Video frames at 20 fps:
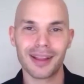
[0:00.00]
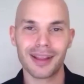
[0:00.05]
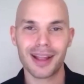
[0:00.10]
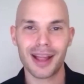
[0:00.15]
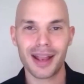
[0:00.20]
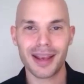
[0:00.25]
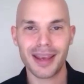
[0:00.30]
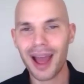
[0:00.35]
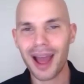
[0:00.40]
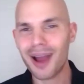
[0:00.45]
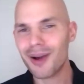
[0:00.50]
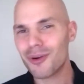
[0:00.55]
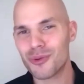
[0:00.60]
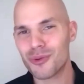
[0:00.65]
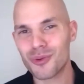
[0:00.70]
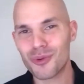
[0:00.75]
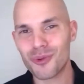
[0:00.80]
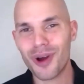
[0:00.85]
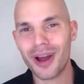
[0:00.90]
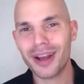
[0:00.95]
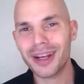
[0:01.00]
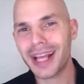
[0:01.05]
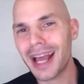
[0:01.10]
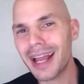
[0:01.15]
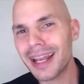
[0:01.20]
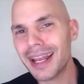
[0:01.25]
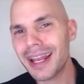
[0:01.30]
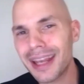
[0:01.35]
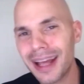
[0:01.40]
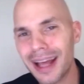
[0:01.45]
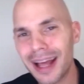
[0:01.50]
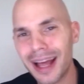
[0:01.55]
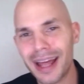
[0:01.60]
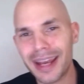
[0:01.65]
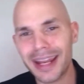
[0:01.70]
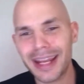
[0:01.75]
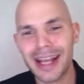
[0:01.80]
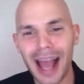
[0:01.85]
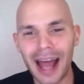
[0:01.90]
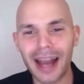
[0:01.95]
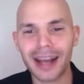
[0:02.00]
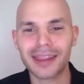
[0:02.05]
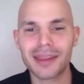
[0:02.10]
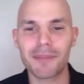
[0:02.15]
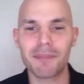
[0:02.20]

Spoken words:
Now, one can regard